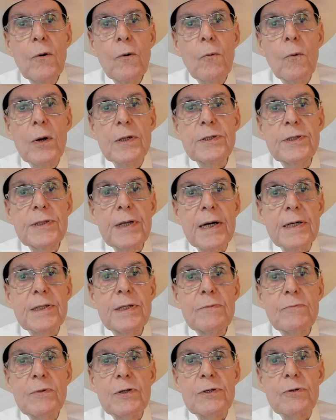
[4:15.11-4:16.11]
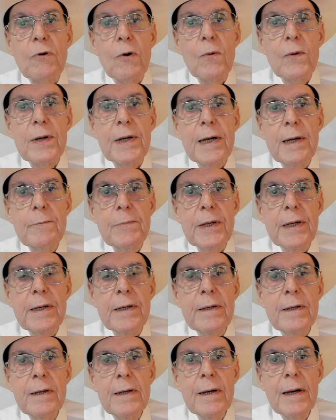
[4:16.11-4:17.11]
One section was growing
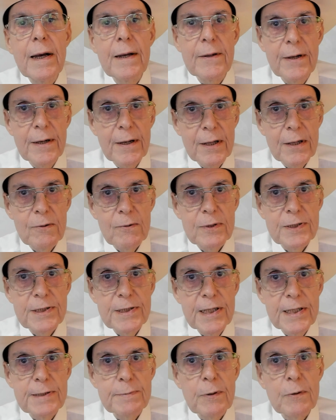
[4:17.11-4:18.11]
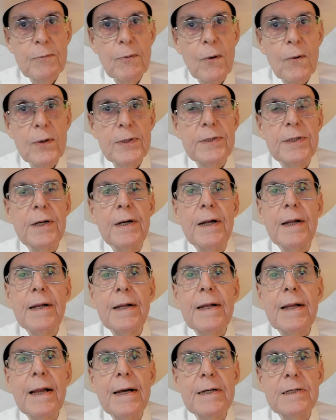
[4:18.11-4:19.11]
empty, and the other was
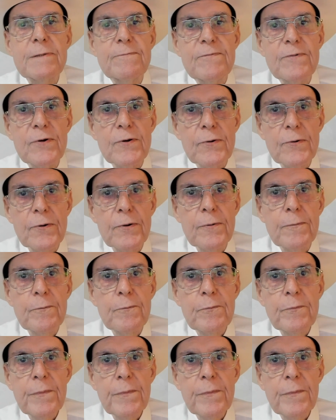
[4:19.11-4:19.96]
disproportionately less full.